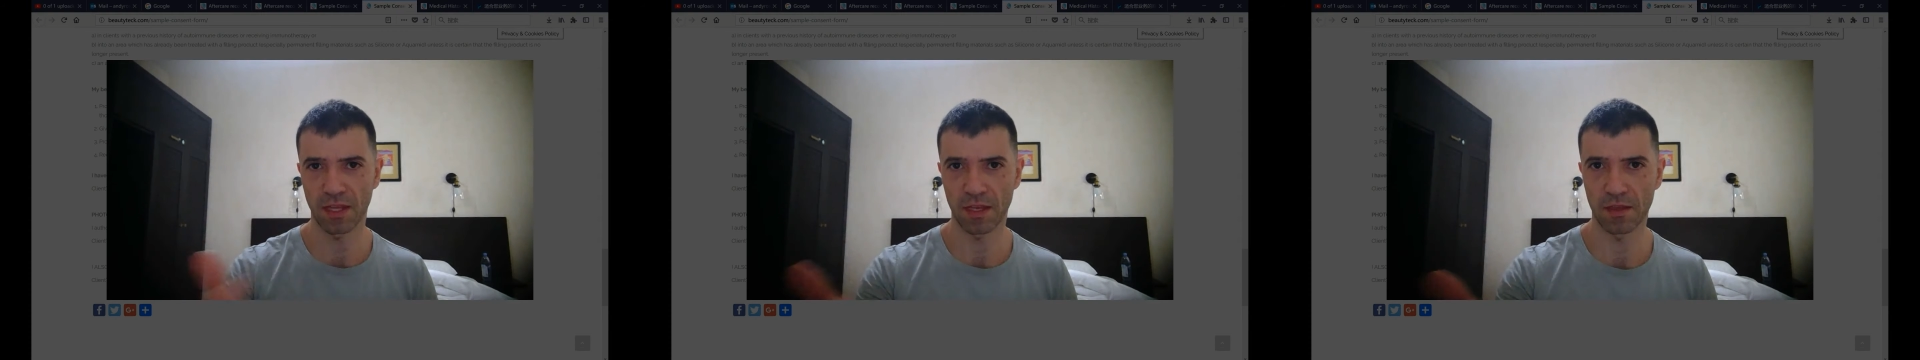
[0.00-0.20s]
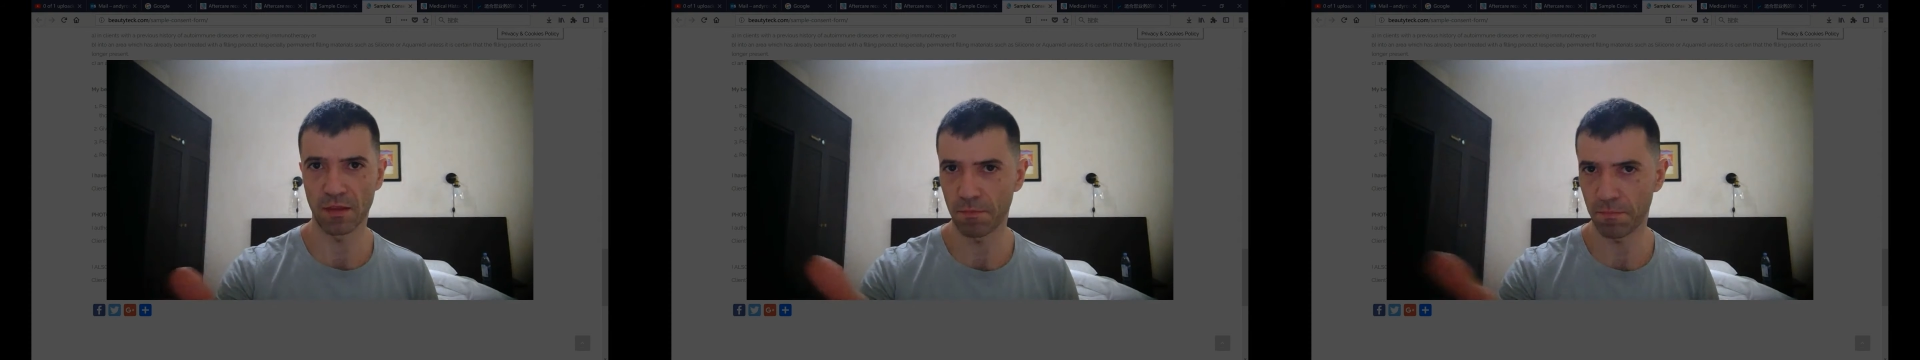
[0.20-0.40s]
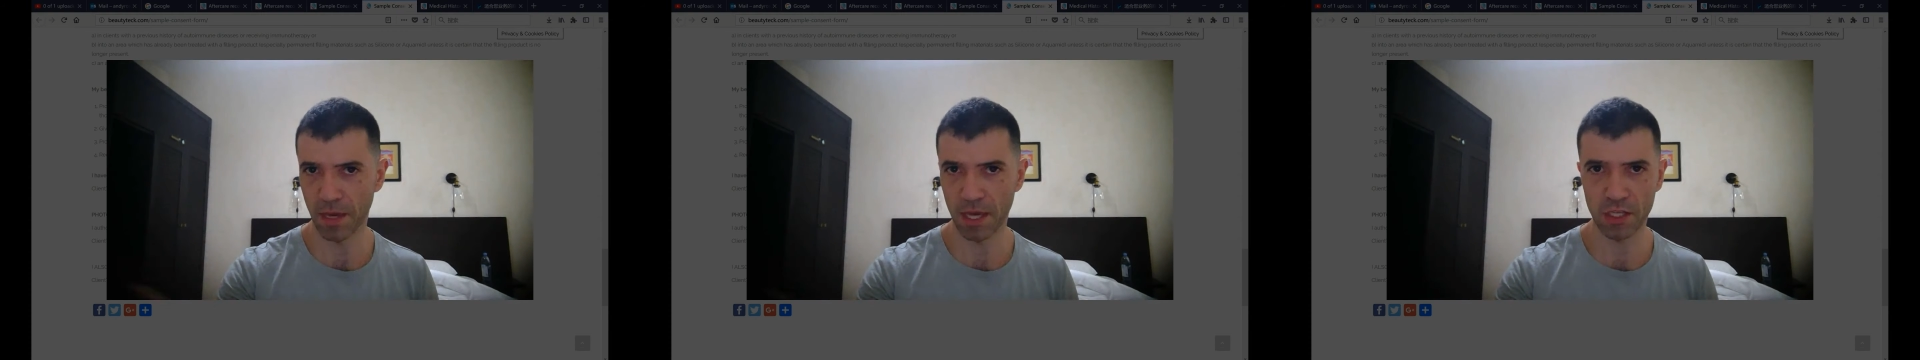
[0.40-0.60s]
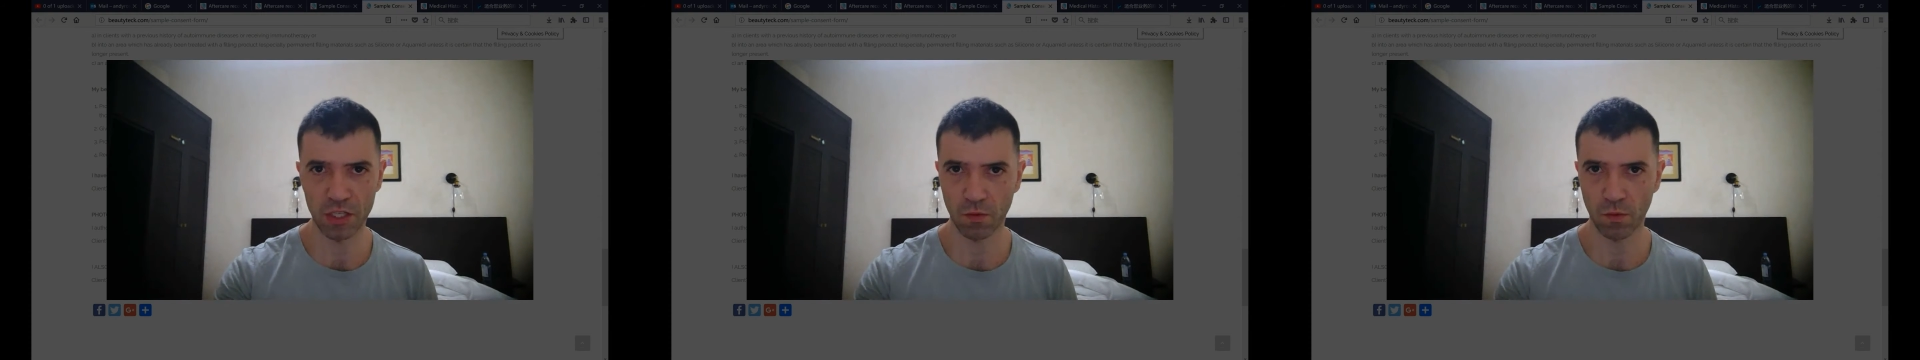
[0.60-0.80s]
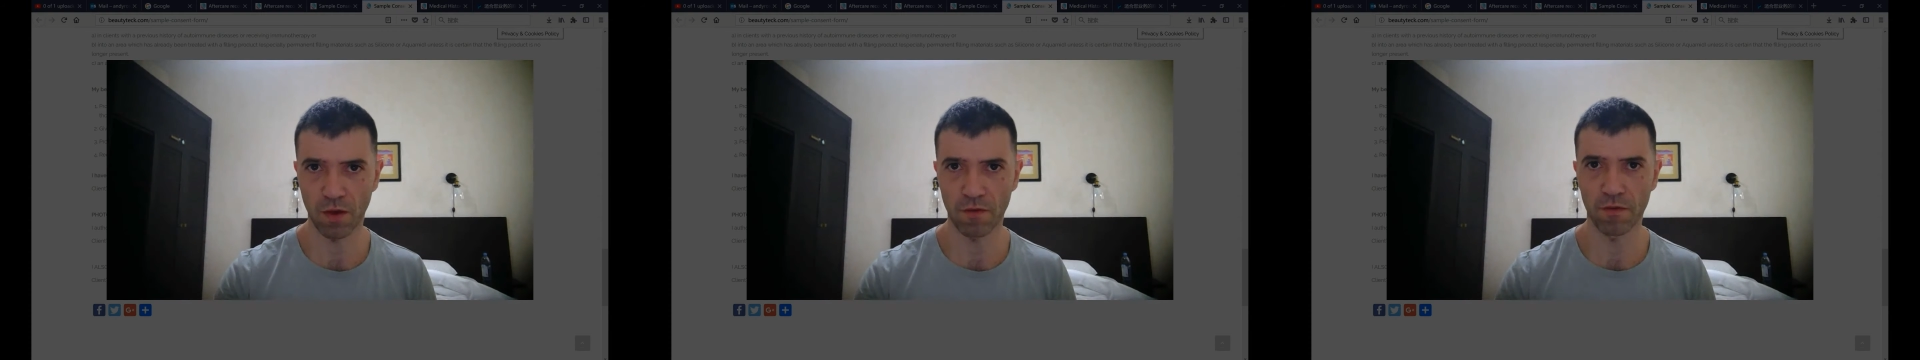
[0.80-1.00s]
the
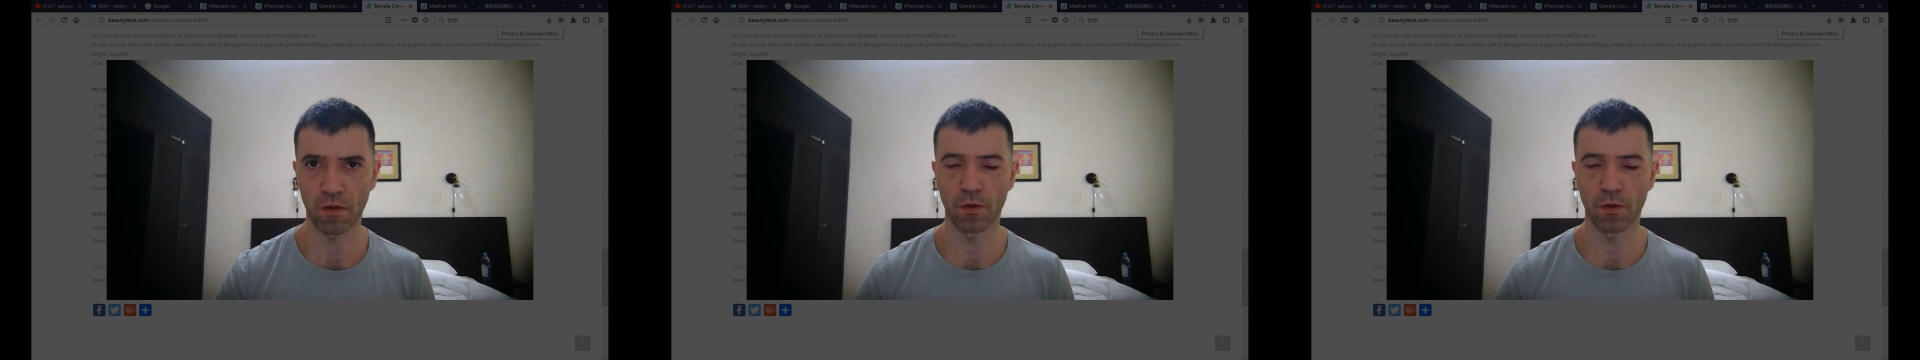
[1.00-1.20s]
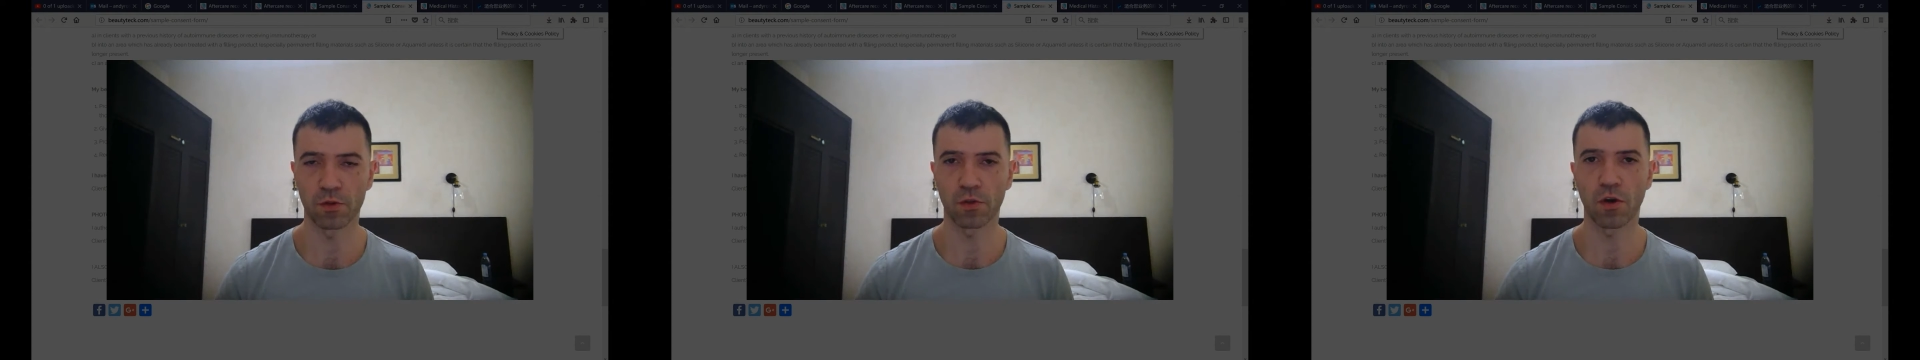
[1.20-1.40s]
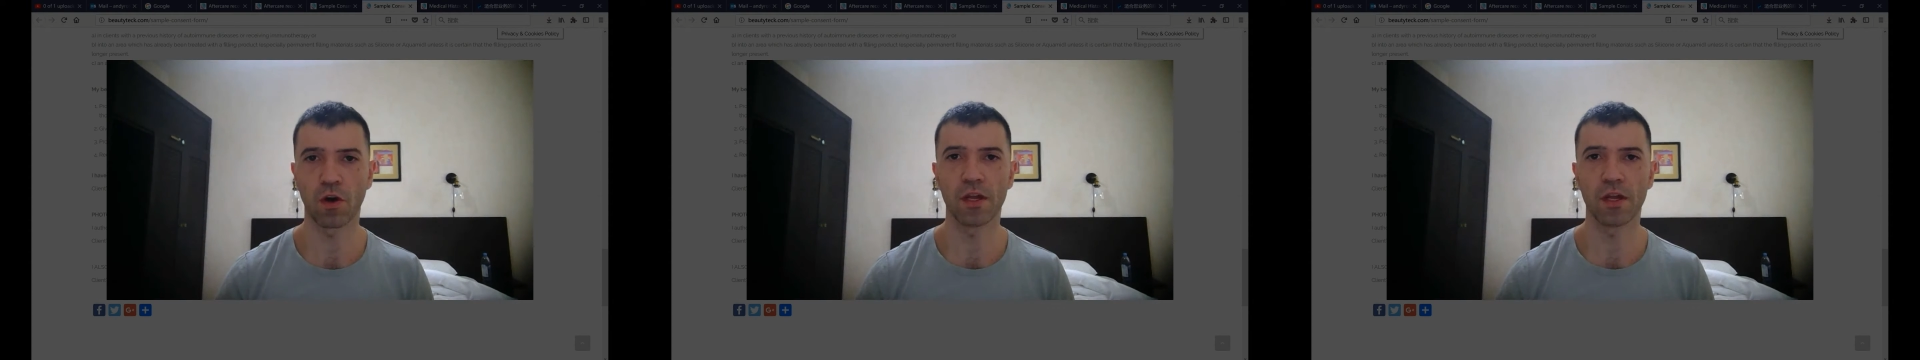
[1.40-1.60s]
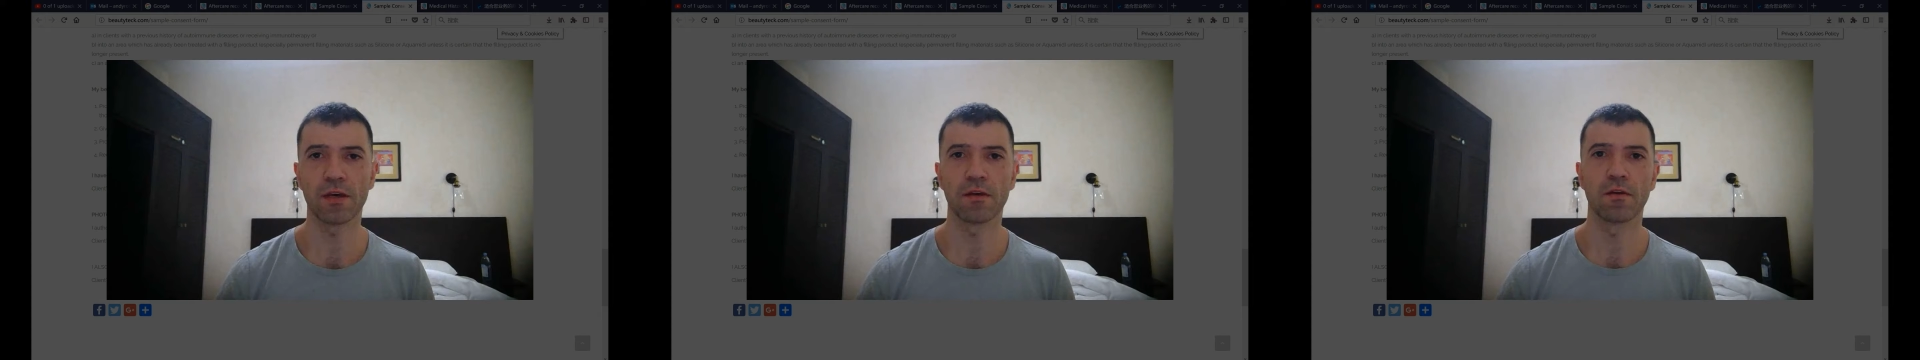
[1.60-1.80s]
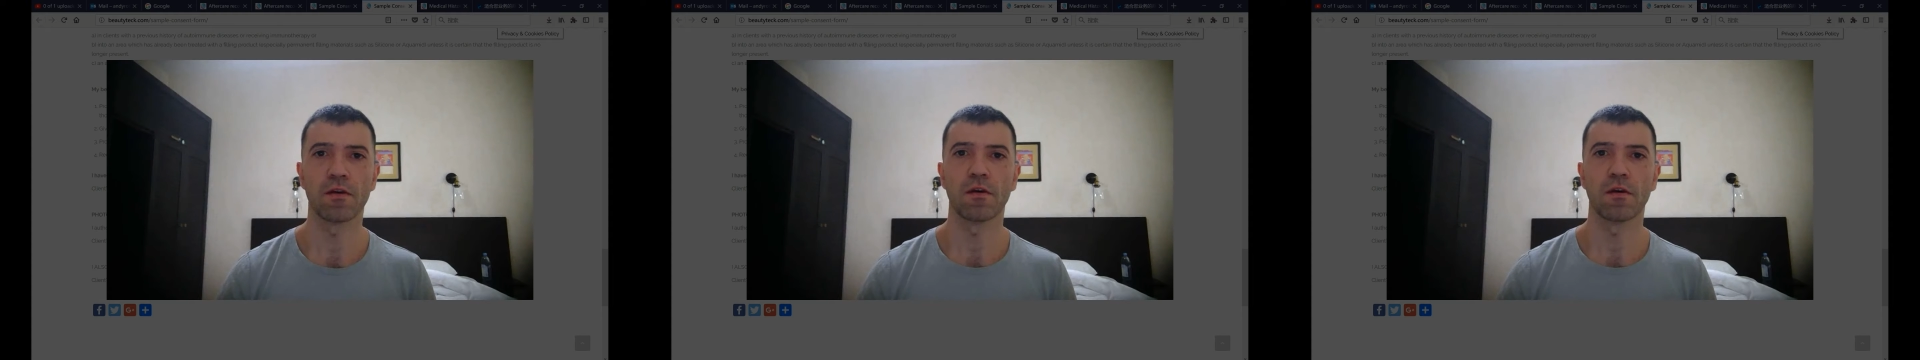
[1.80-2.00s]
patient, whatever you want to call it,